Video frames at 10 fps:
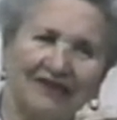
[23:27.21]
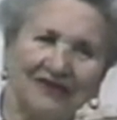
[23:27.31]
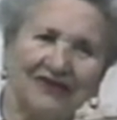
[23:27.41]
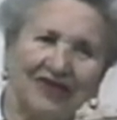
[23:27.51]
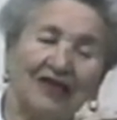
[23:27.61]

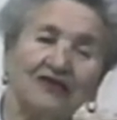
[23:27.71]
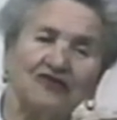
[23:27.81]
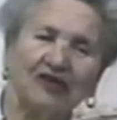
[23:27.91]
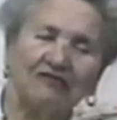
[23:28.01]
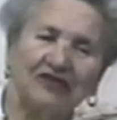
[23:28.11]
Yes, they,
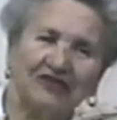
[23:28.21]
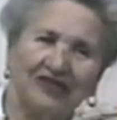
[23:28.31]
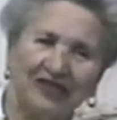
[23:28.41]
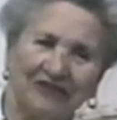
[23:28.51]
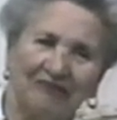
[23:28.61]

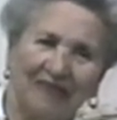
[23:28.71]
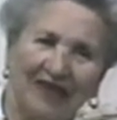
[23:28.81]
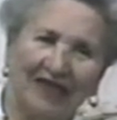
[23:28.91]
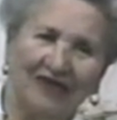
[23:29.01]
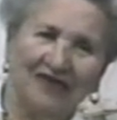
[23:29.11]
Stravinsky.
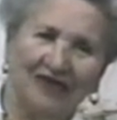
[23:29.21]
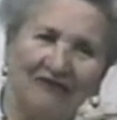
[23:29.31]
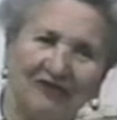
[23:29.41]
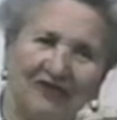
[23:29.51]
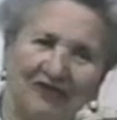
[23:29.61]
Yeah.
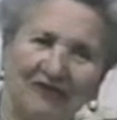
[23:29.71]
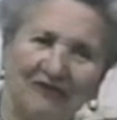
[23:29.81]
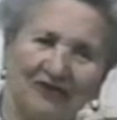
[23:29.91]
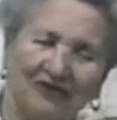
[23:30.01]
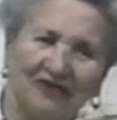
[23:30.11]

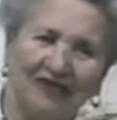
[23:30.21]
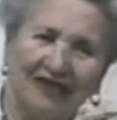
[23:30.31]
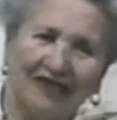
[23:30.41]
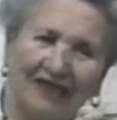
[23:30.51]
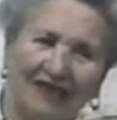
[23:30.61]
Stravinsky was.